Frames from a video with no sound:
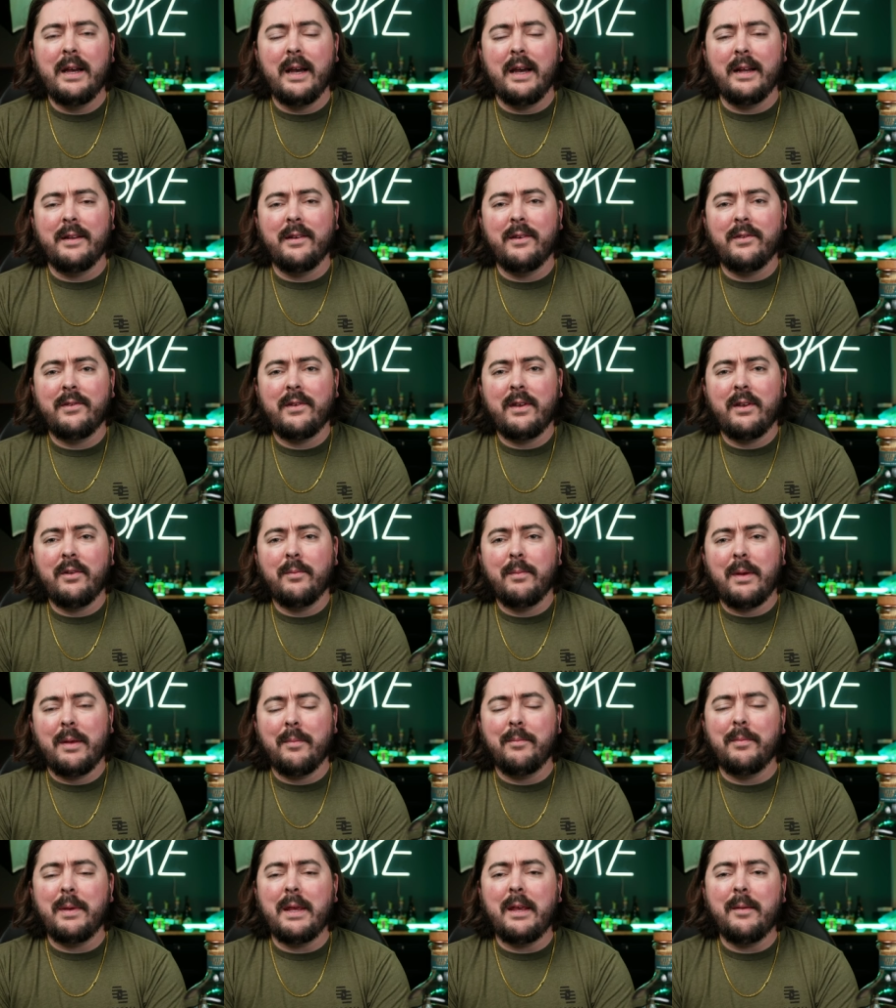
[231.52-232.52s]
uh, distilled
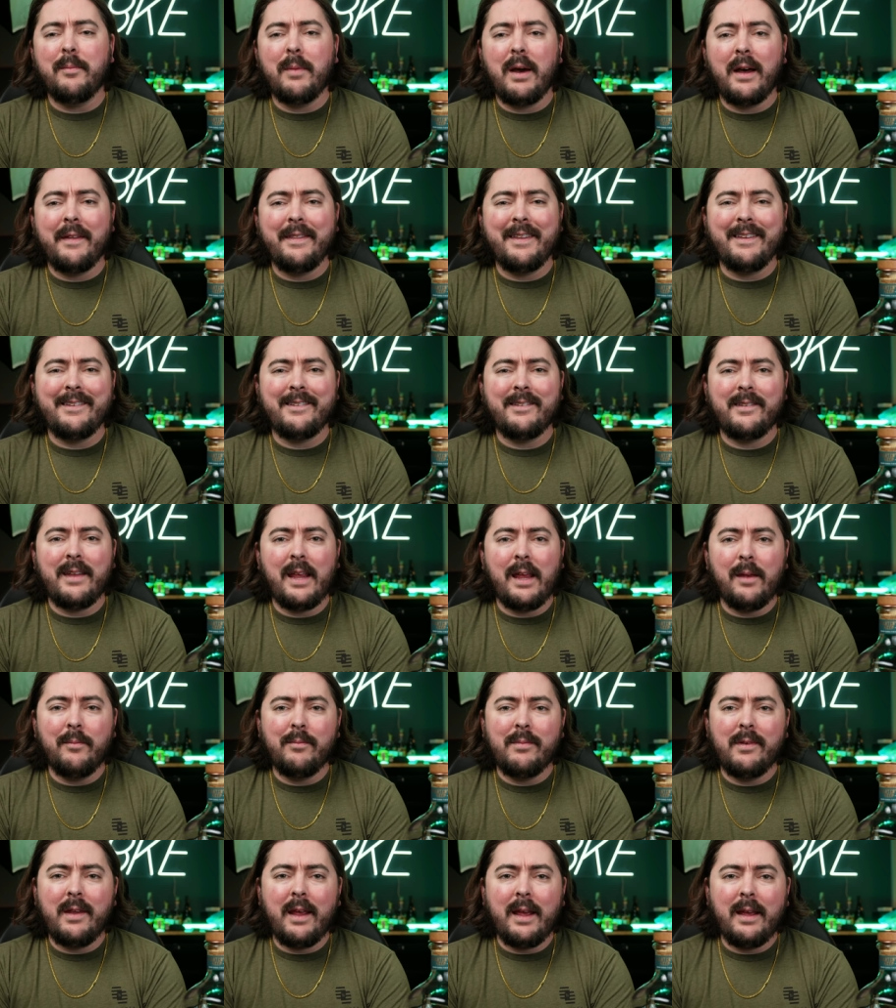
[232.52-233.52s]
by Beam on the
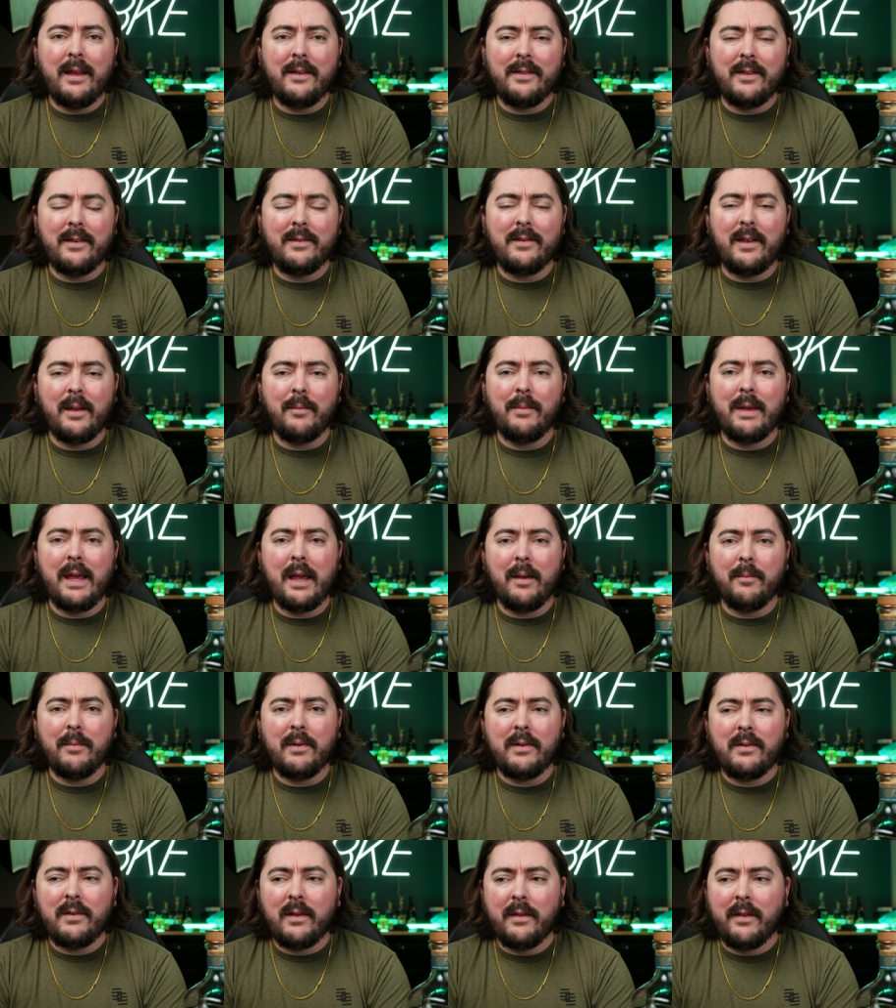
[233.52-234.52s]
same day at the same
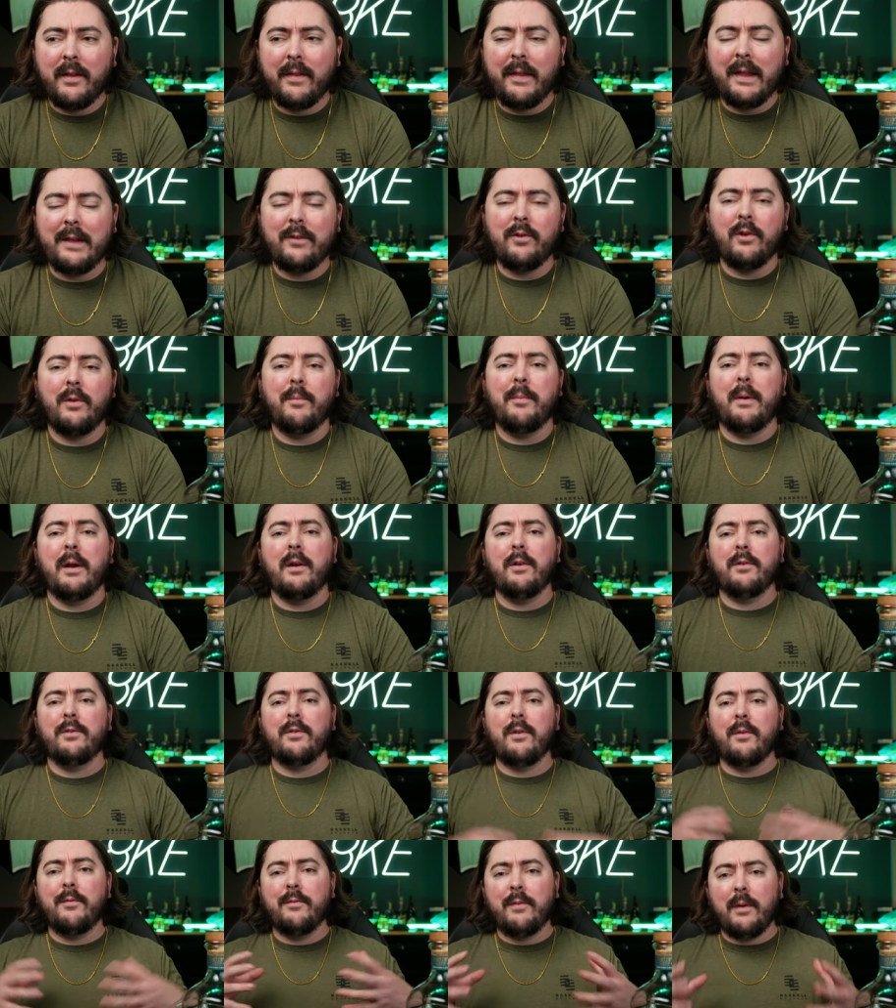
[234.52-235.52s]
campus. And then they took
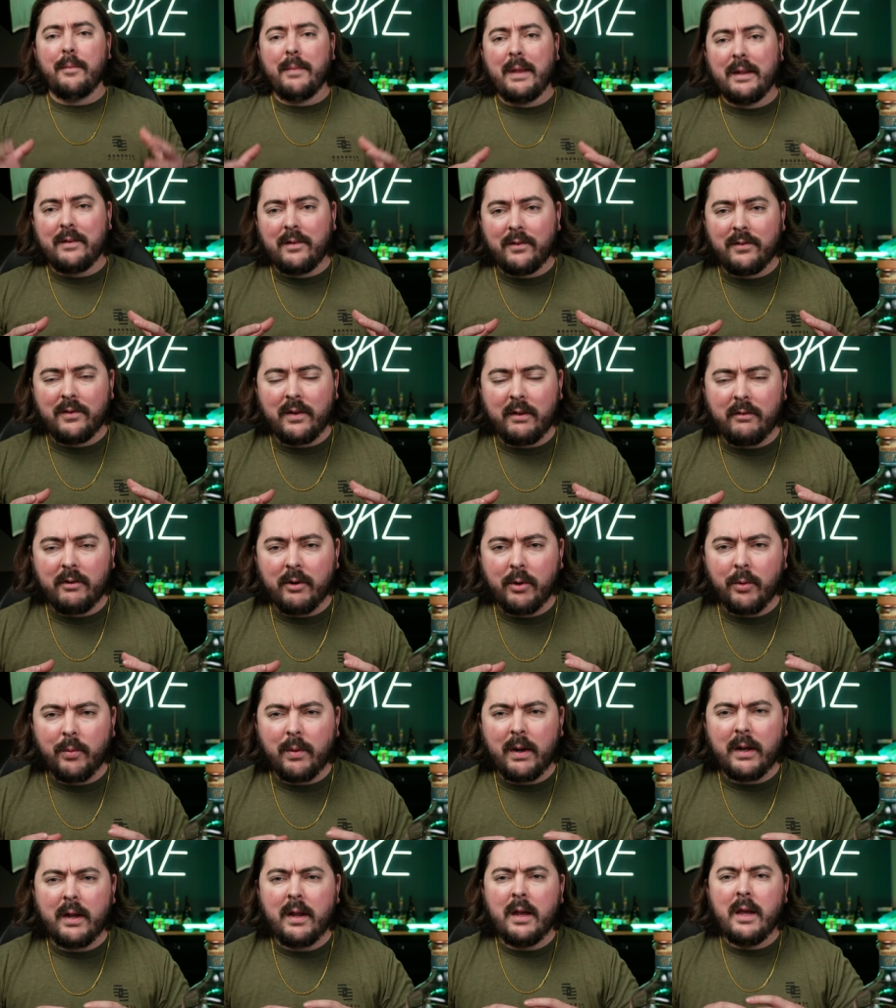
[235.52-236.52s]
barrels from that distillery
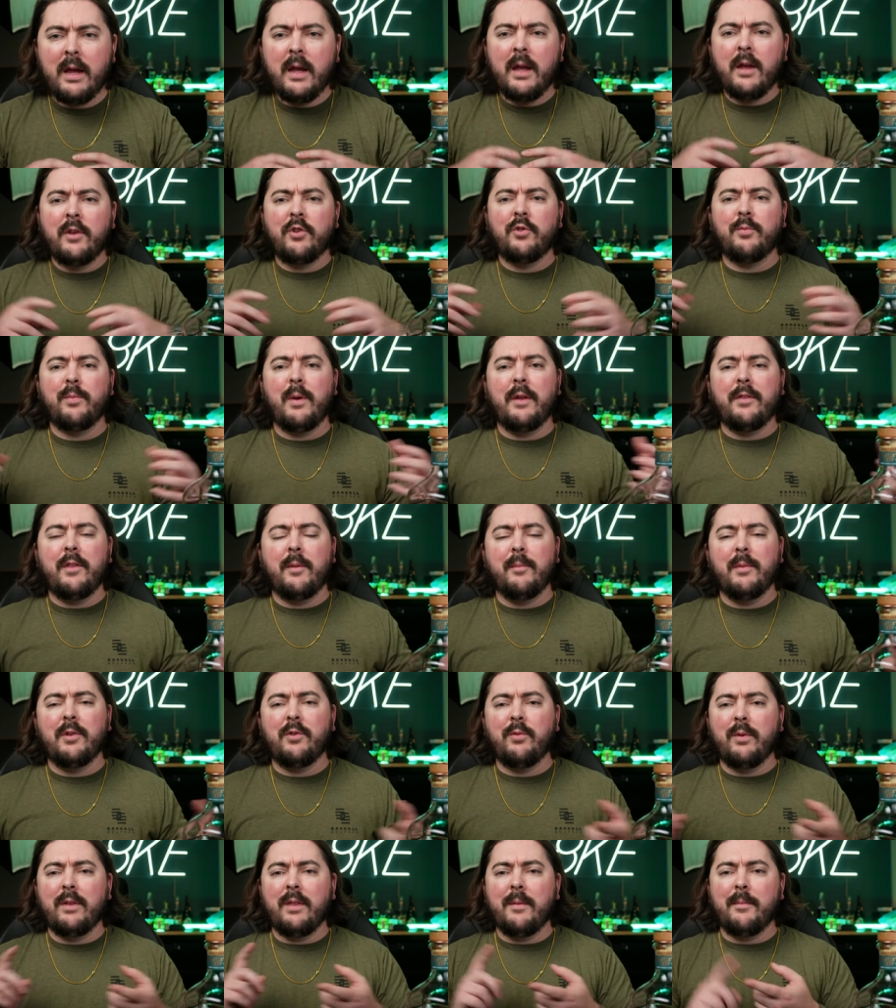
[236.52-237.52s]
run, spread them
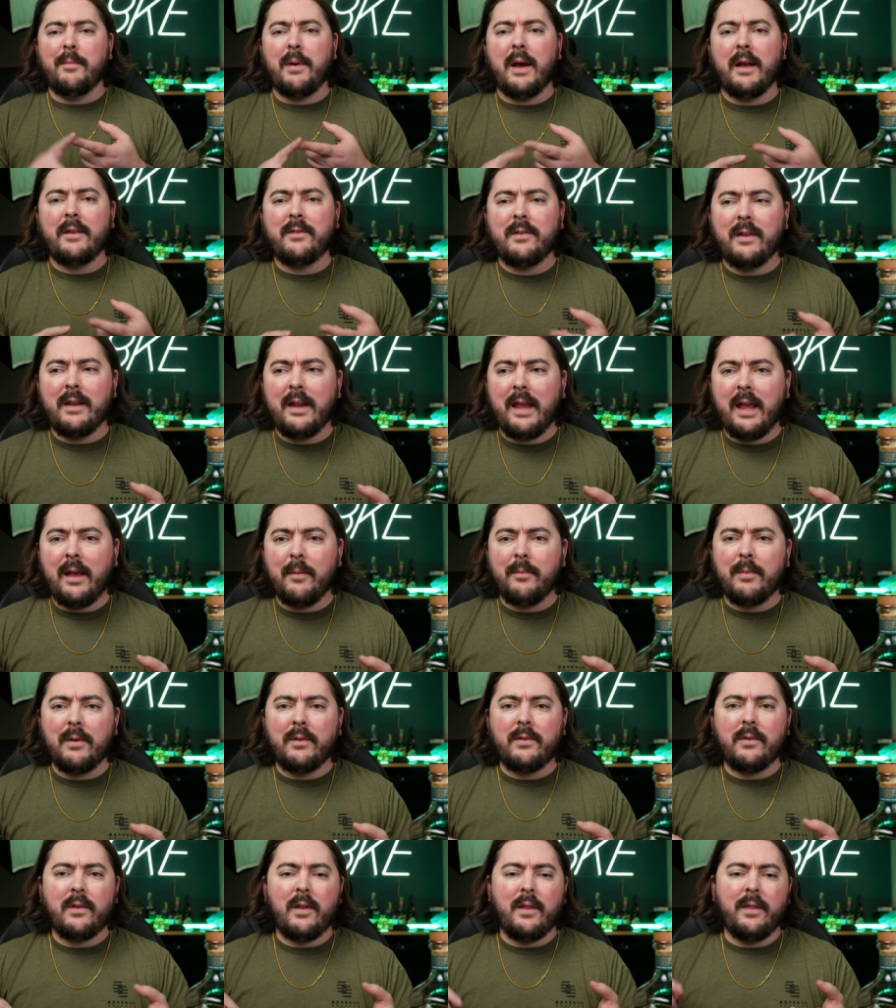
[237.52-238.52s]
between the Boston
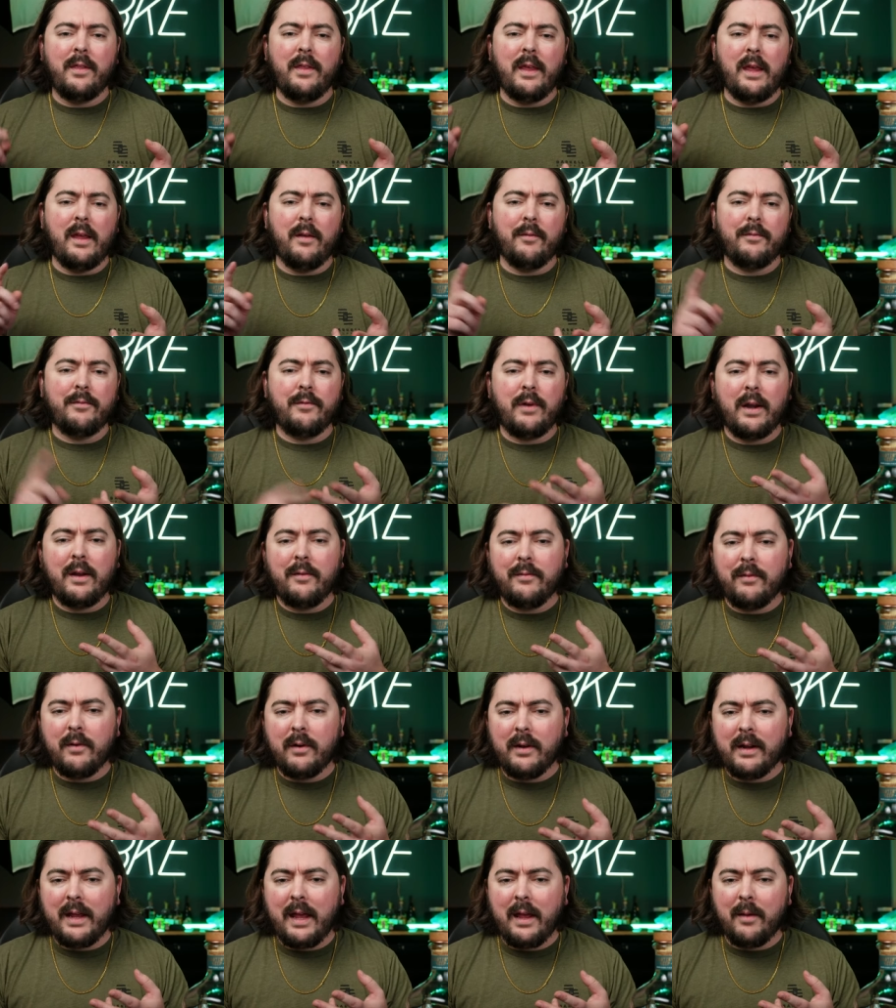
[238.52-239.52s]
campus, the
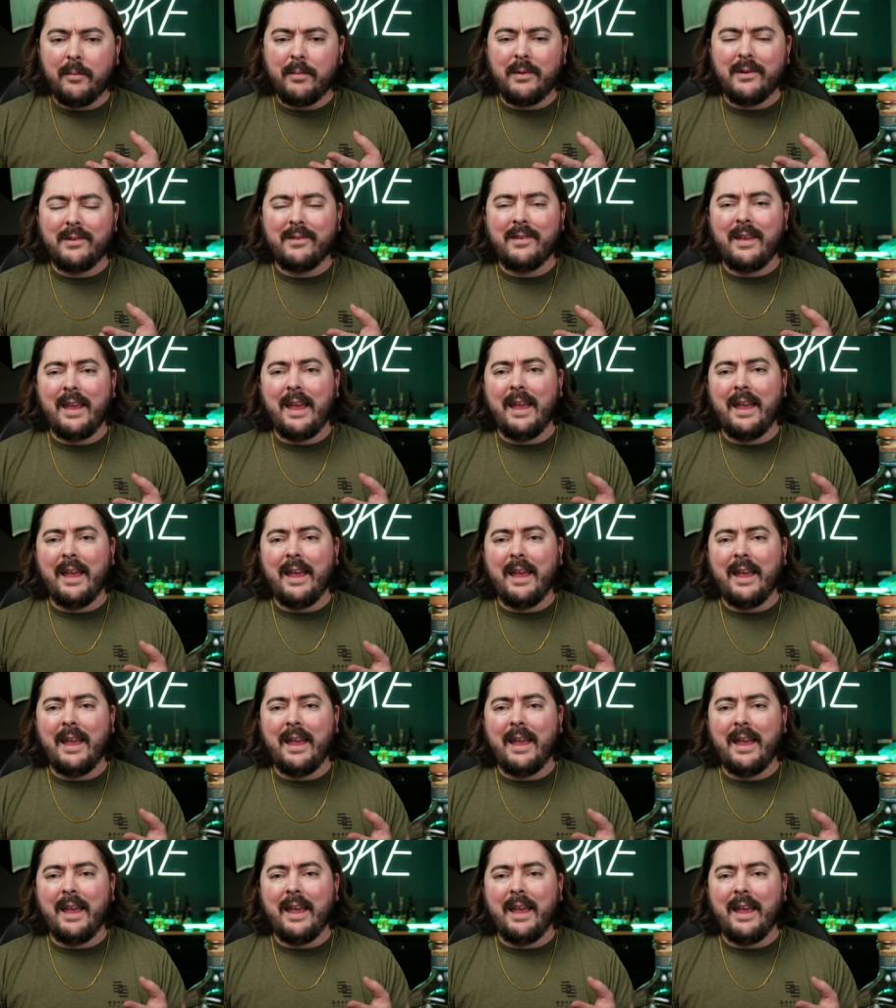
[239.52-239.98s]
Frankfort campus,